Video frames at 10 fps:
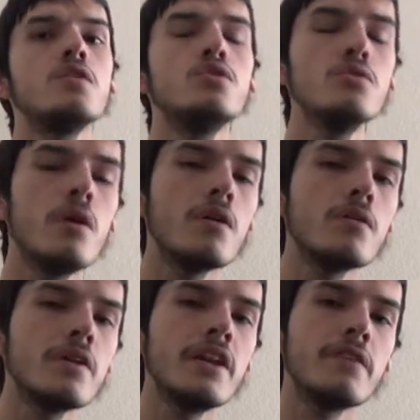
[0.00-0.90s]
You are
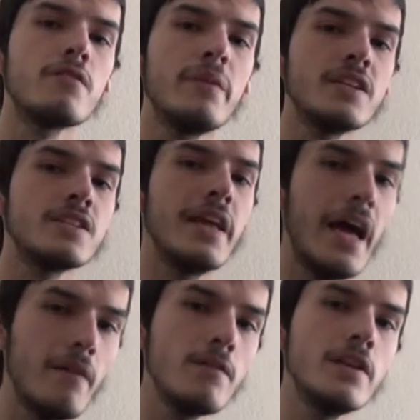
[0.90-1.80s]
learning information
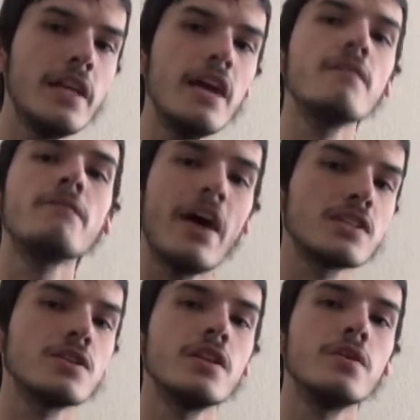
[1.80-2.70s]
every day
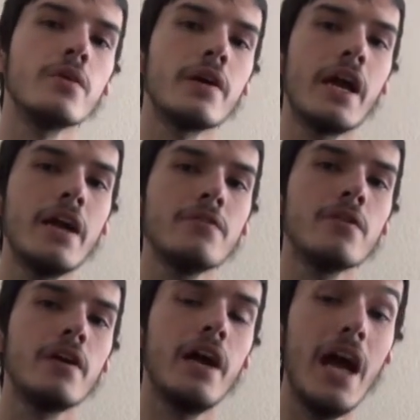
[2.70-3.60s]
faster than you are
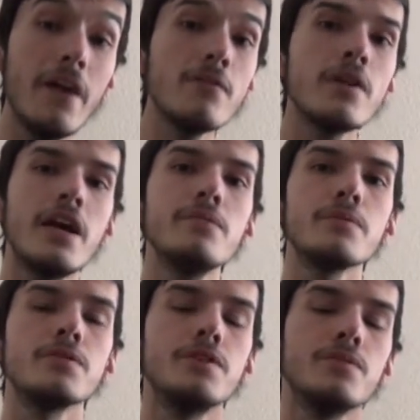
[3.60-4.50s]
ever
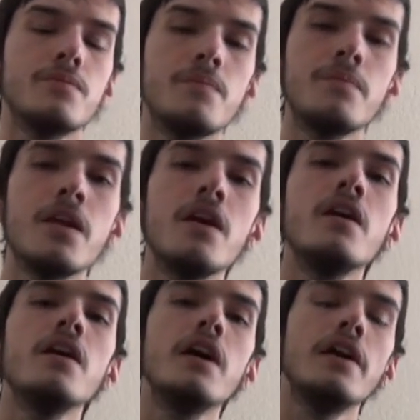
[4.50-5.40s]
able to.
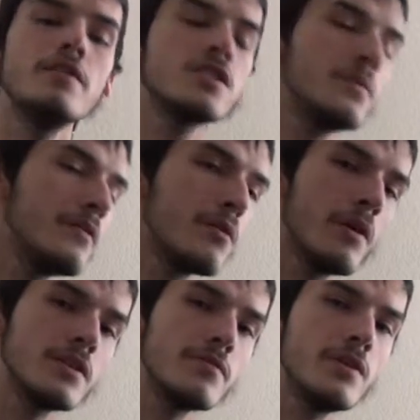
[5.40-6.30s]
It used to be if you
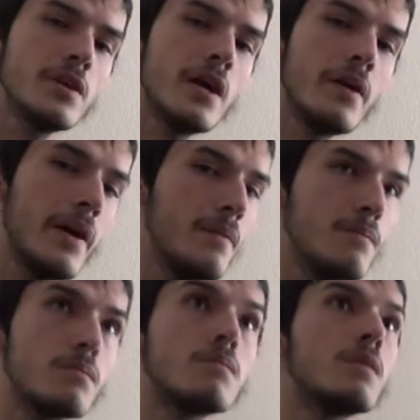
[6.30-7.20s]
wanted to figure out
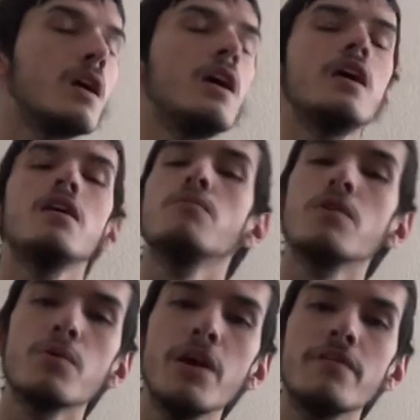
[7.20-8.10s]

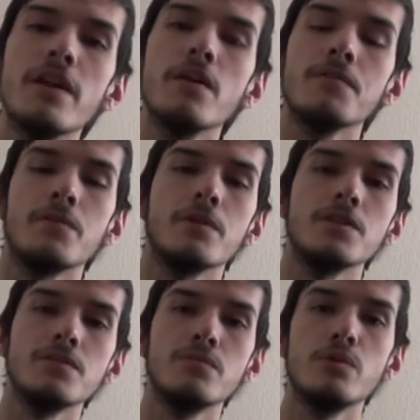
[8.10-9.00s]
what the weight of an elephant
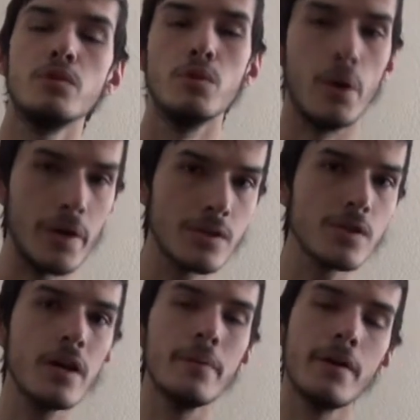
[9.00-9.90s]
was. You would go down
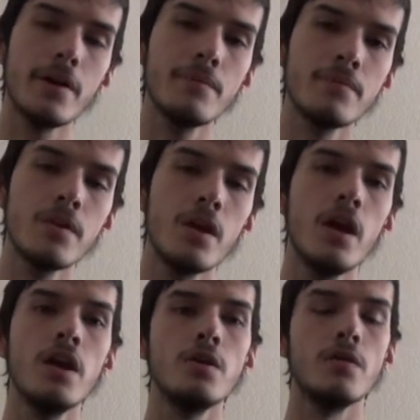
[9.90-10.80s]
to the library,
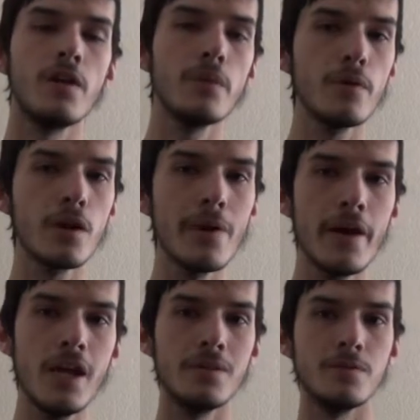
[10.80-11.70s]
you would find a book
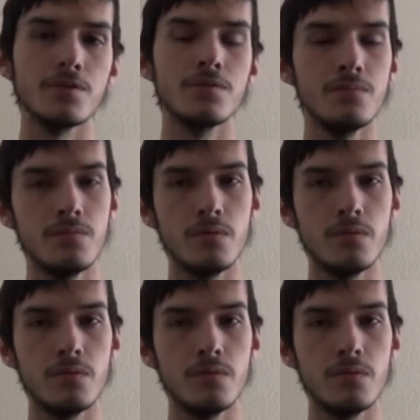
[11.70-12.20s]
about animals.